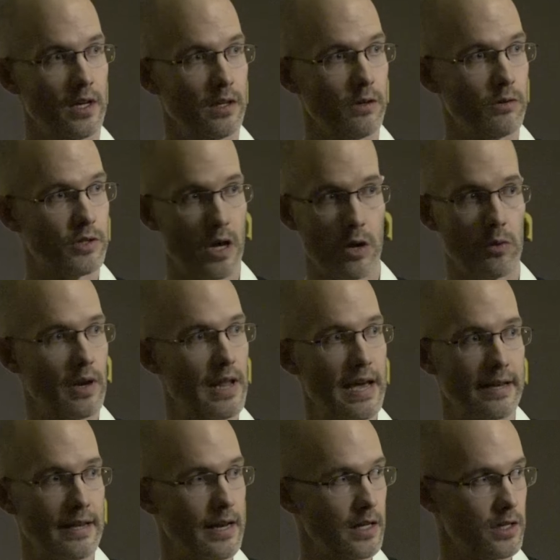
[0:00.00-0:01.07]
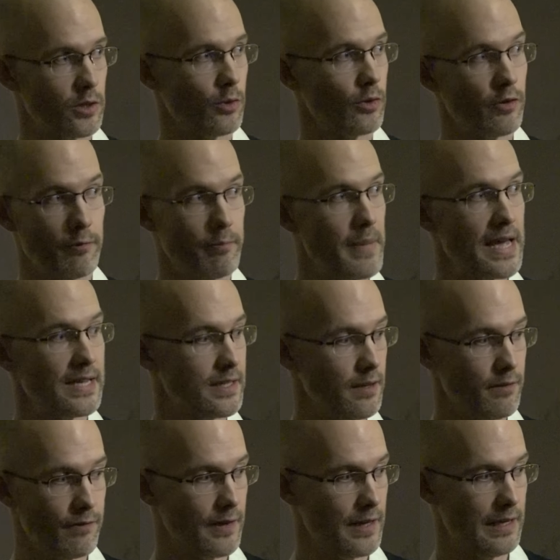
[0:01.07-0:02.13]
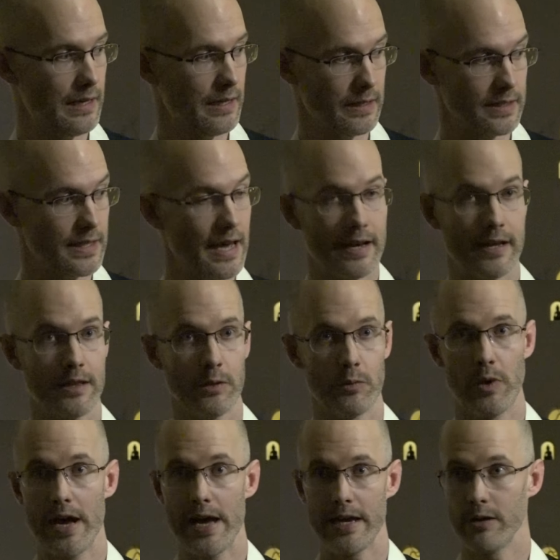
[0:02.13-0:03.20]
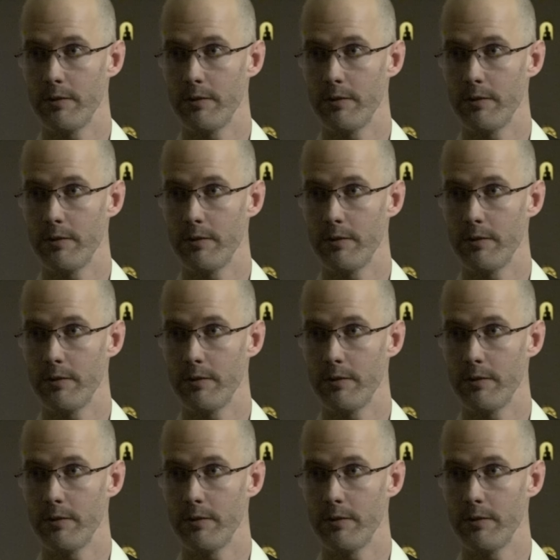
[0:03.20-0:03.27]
You don't let any sort of messy feelings get in the way